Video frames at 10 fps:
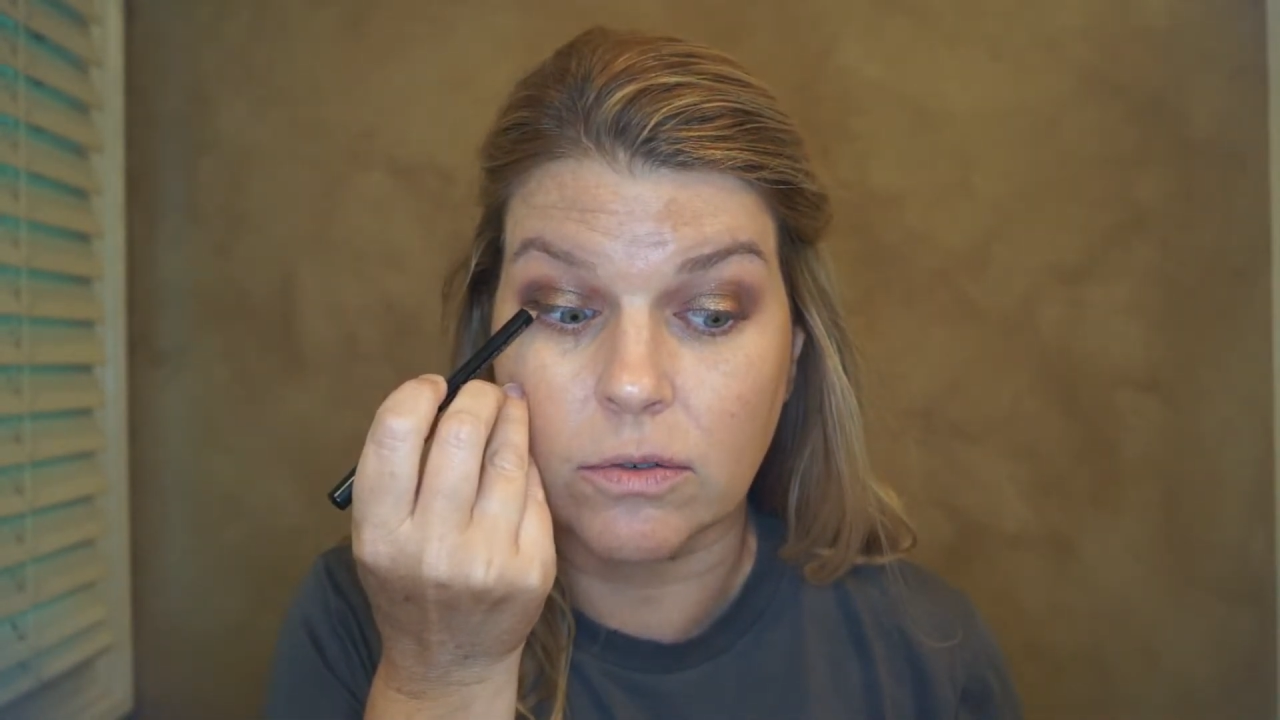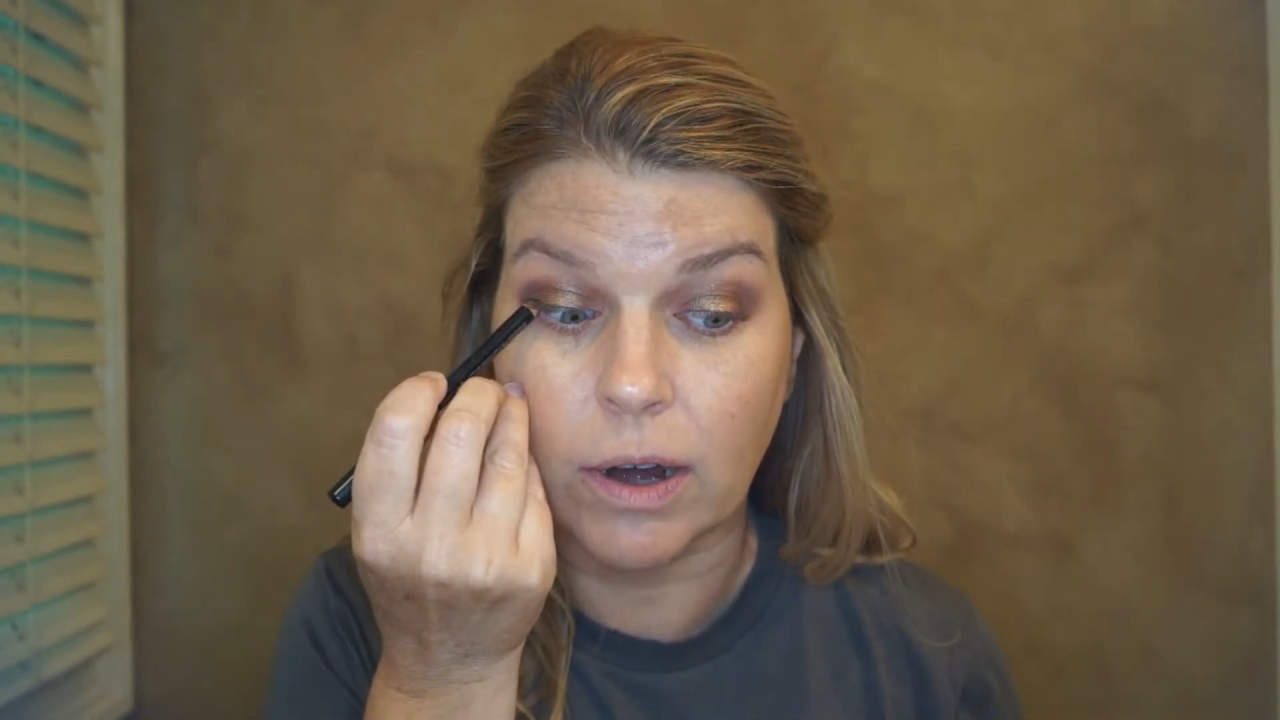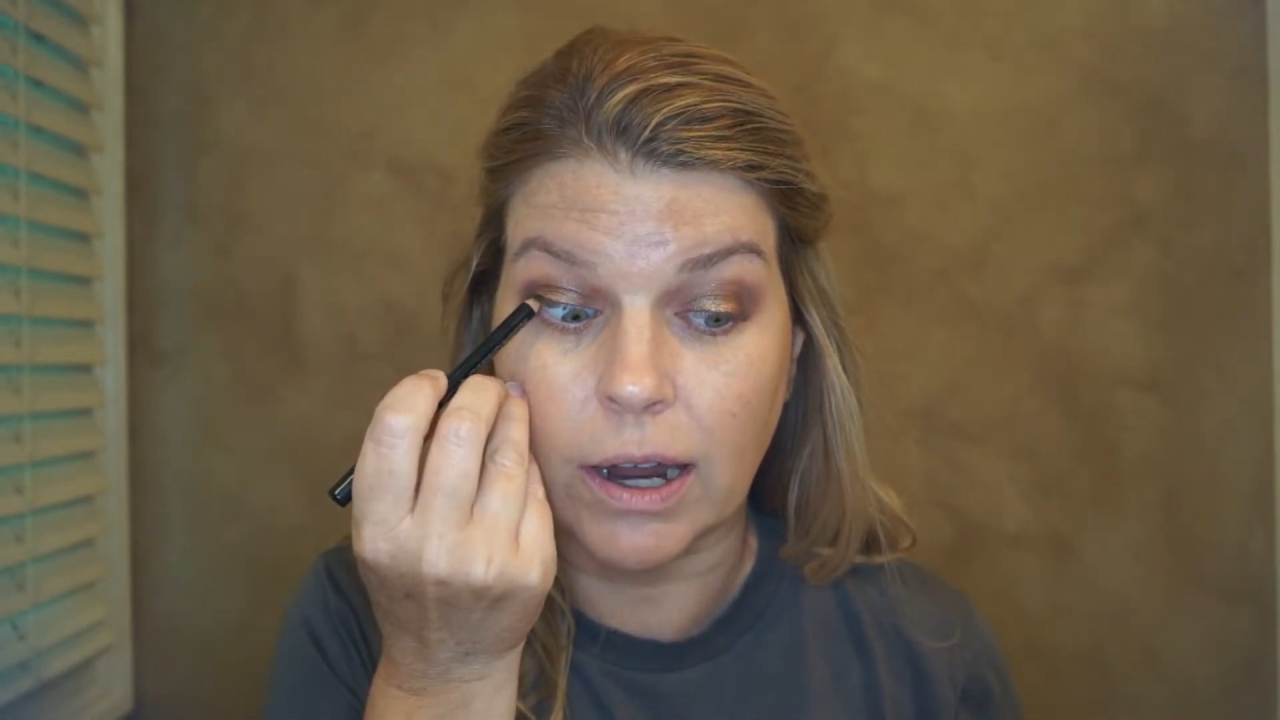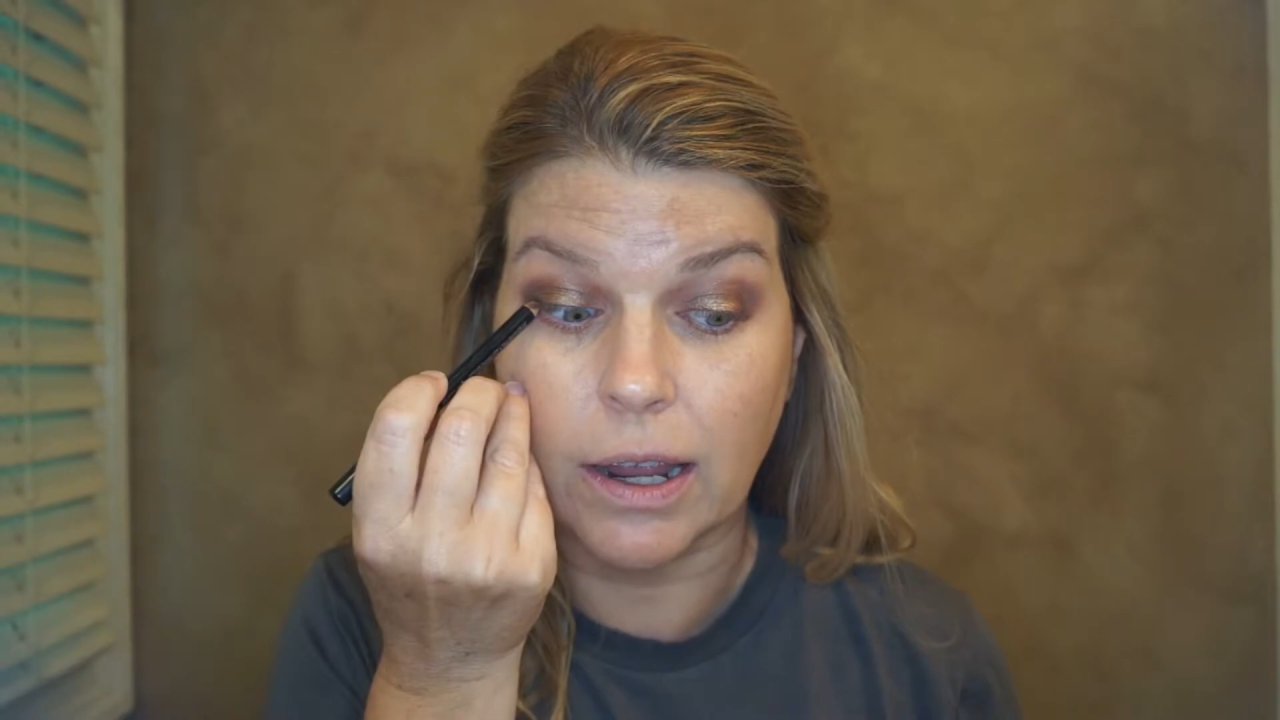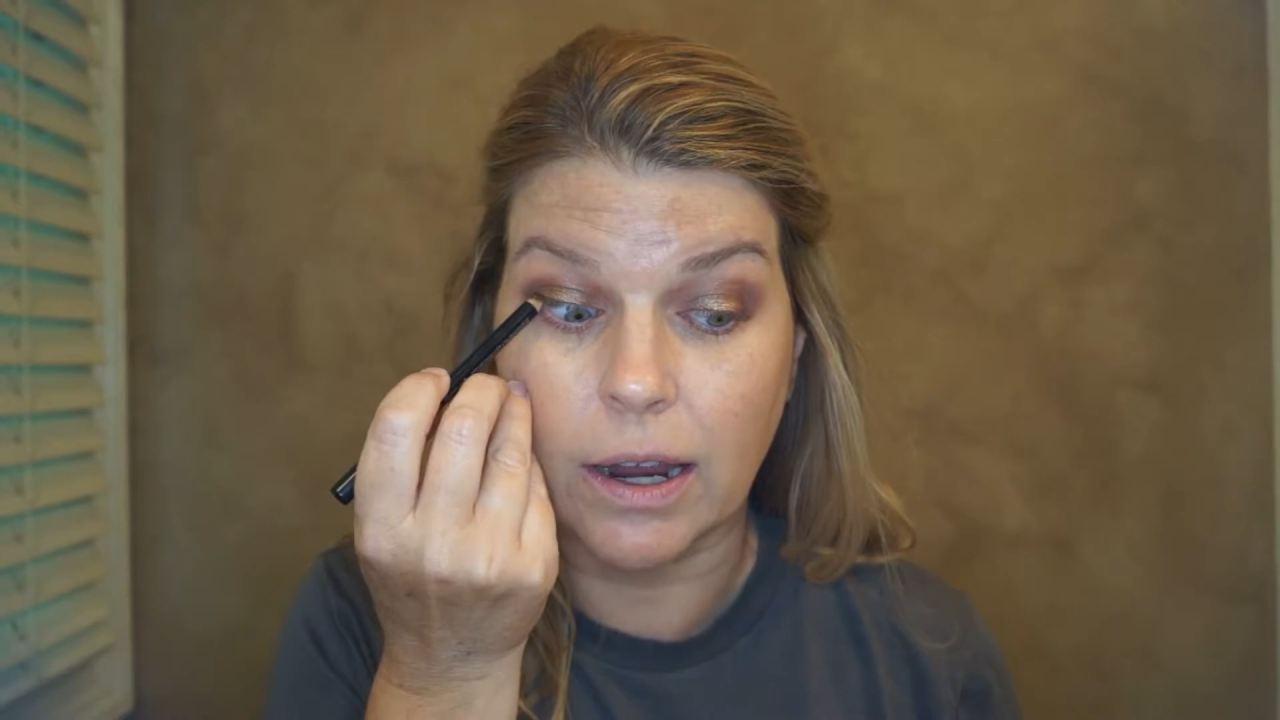right